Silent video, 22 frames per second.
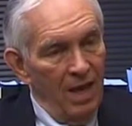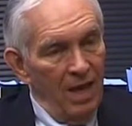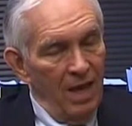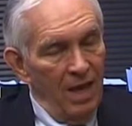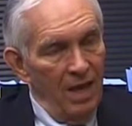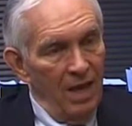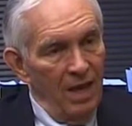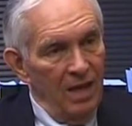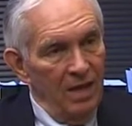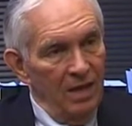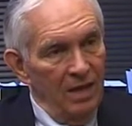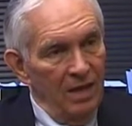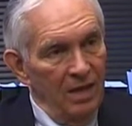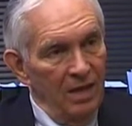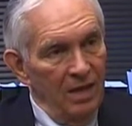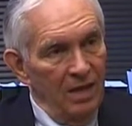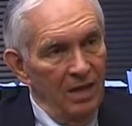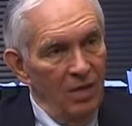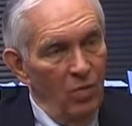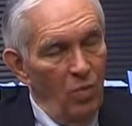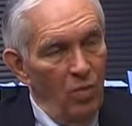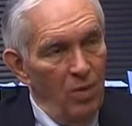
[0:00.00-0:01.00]
And
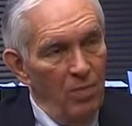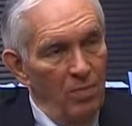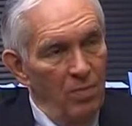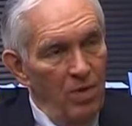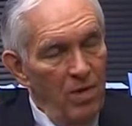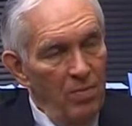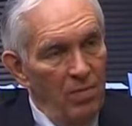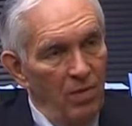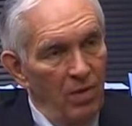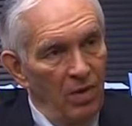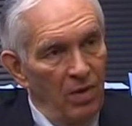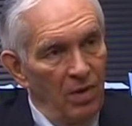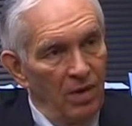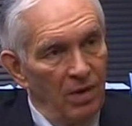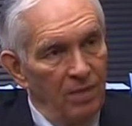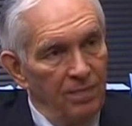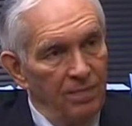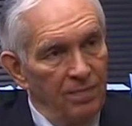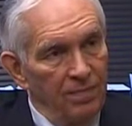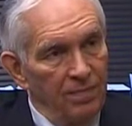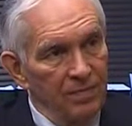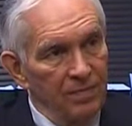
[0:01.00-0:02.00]
when
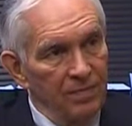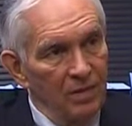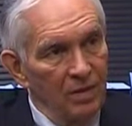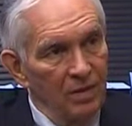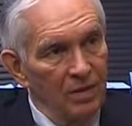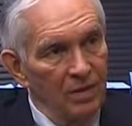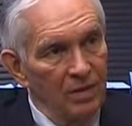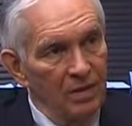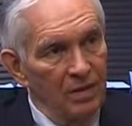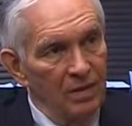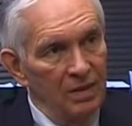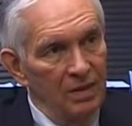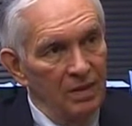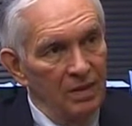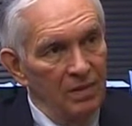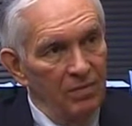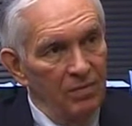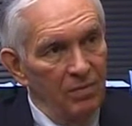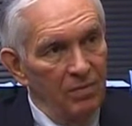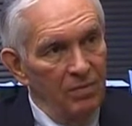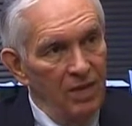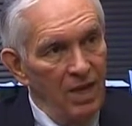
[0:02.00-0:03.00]
people,
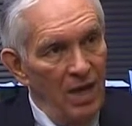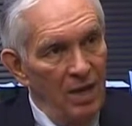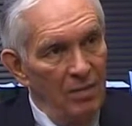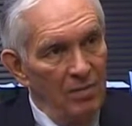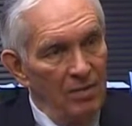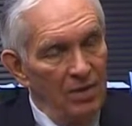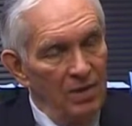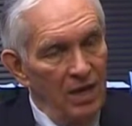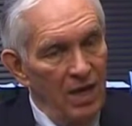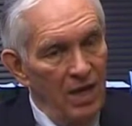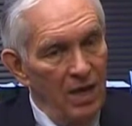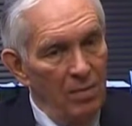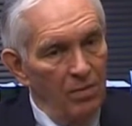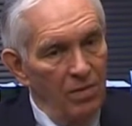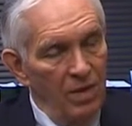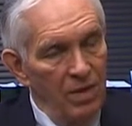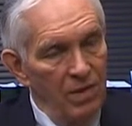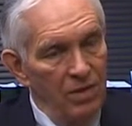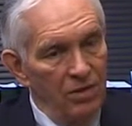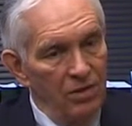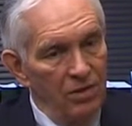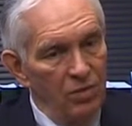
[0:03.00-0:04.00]
from time to time,
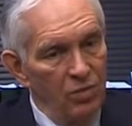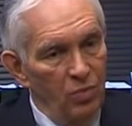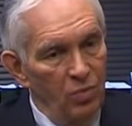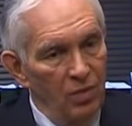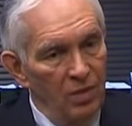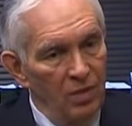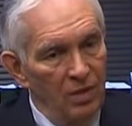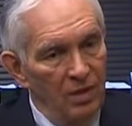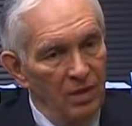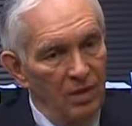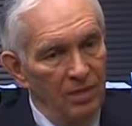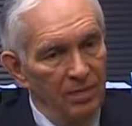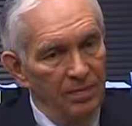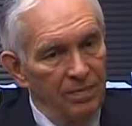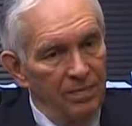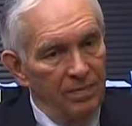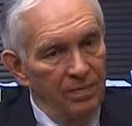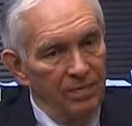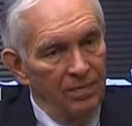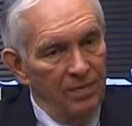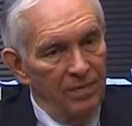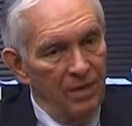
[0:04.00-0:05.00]
leaders would
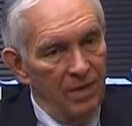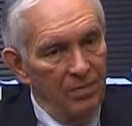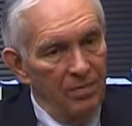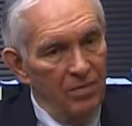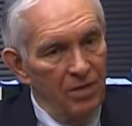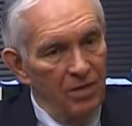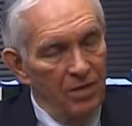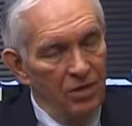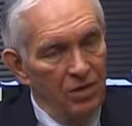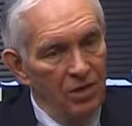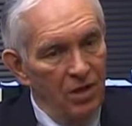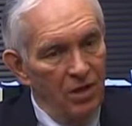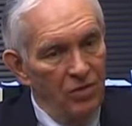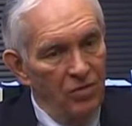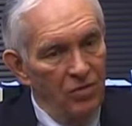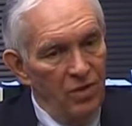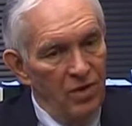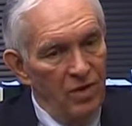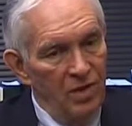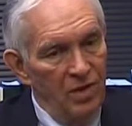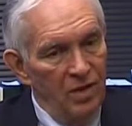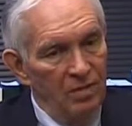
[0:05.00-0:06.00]
come to this
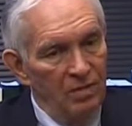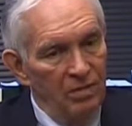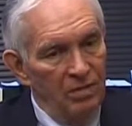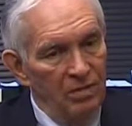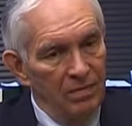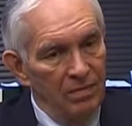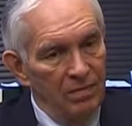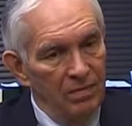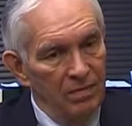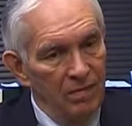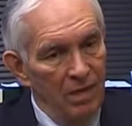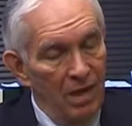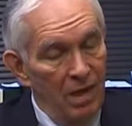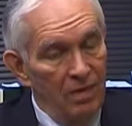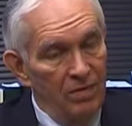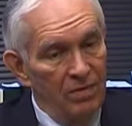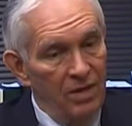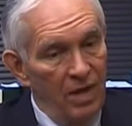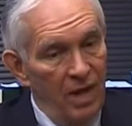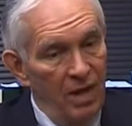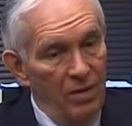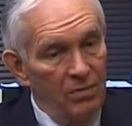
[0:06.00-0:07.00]
country, and a lot
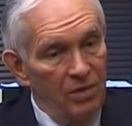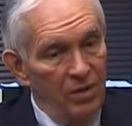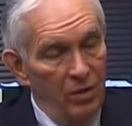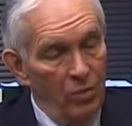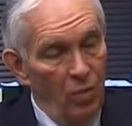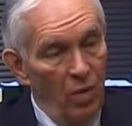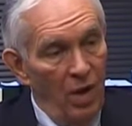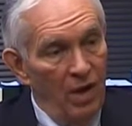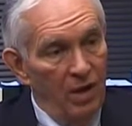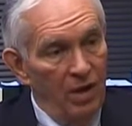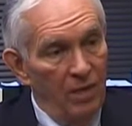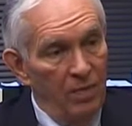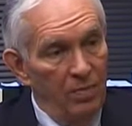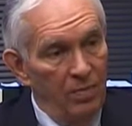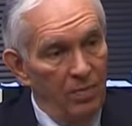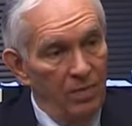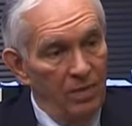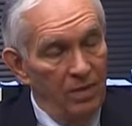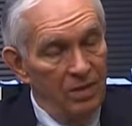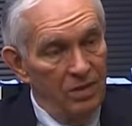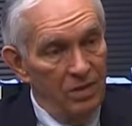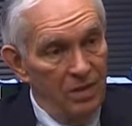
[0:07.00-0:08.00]
of times they'd wind up
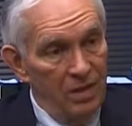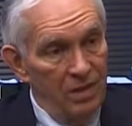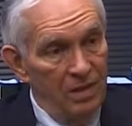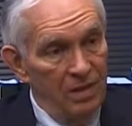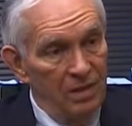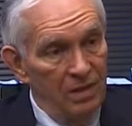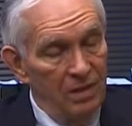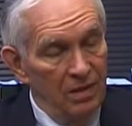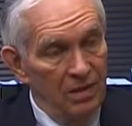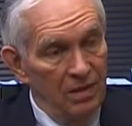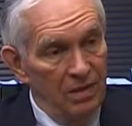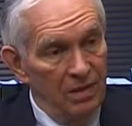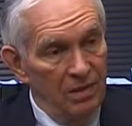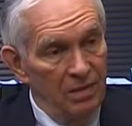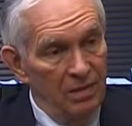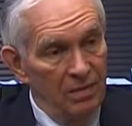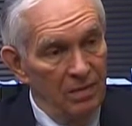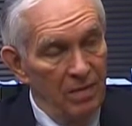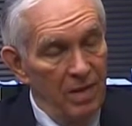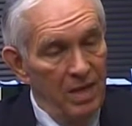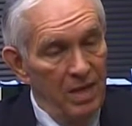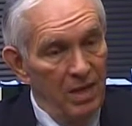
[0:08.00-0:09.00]
at the Senate
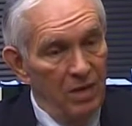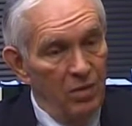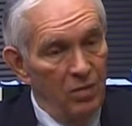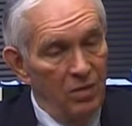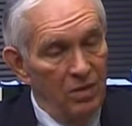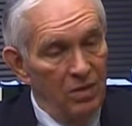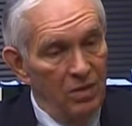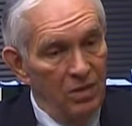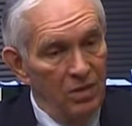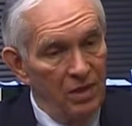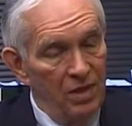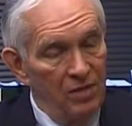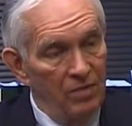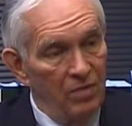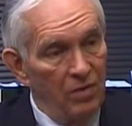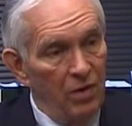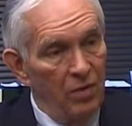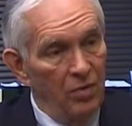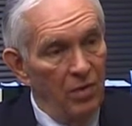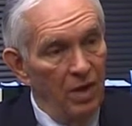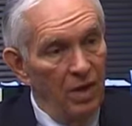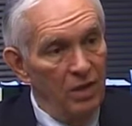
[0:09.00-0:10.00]
meeting with the Senate
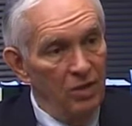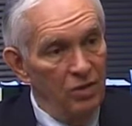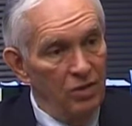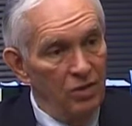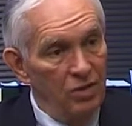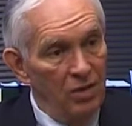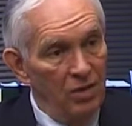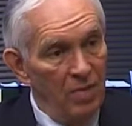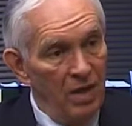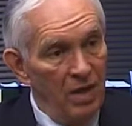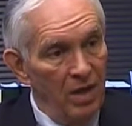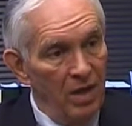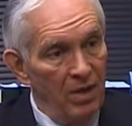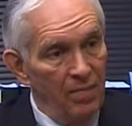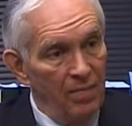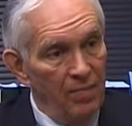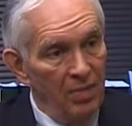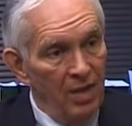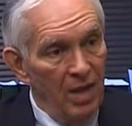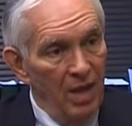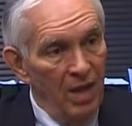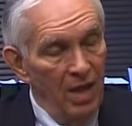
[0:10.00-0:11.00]
Foreign Relations Committee.
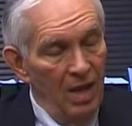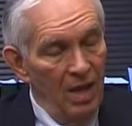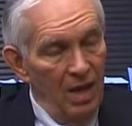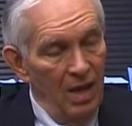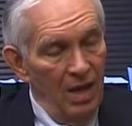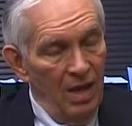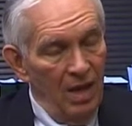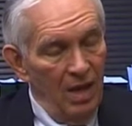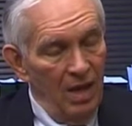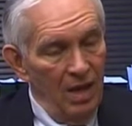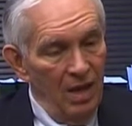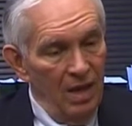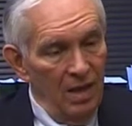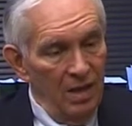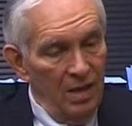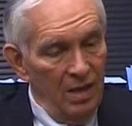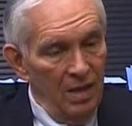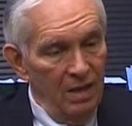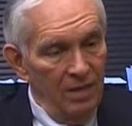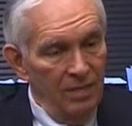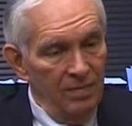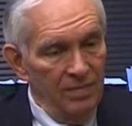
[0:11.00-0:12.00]

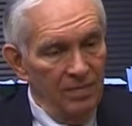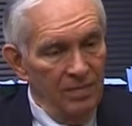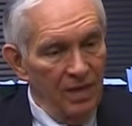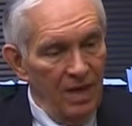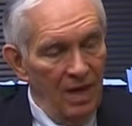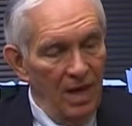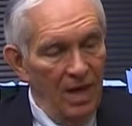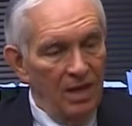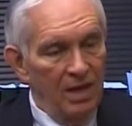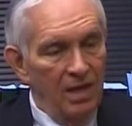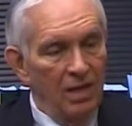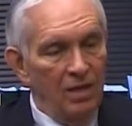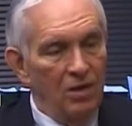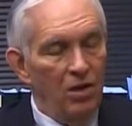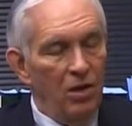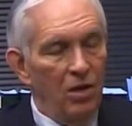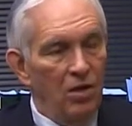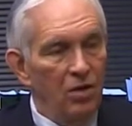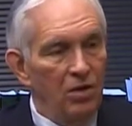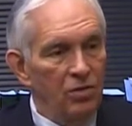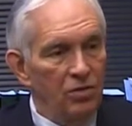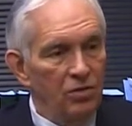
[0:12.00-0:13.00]
And I'd get
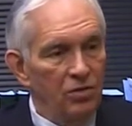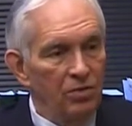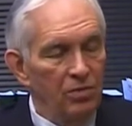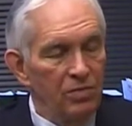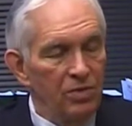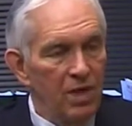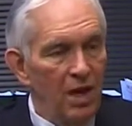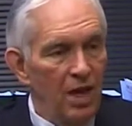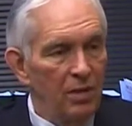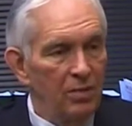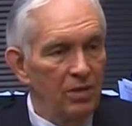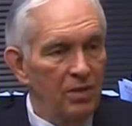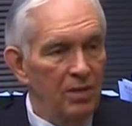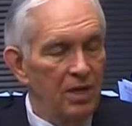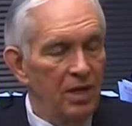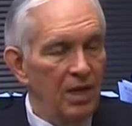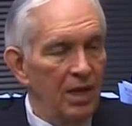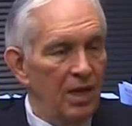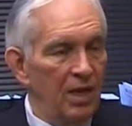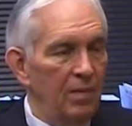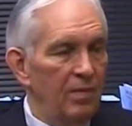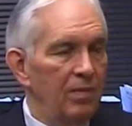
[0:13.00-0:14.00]
calls from time to
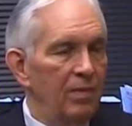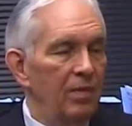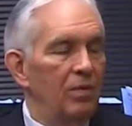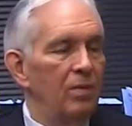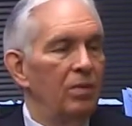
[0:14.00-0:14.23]
time.